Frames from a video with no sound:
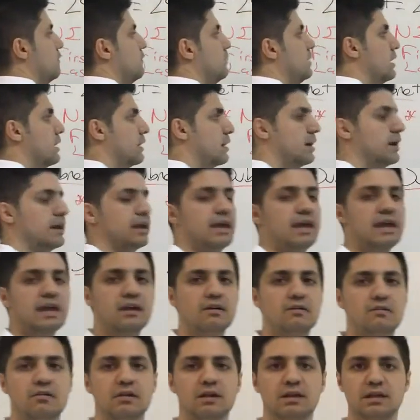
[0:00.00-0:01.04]
We are going to
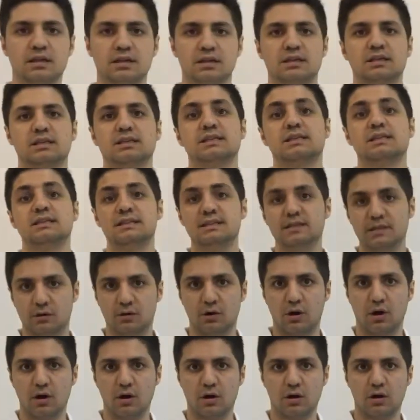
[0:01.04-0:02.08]
have
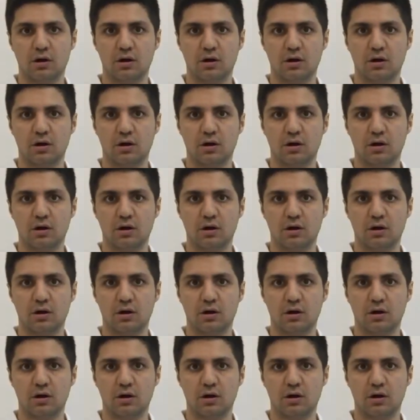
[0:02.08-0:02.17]
0.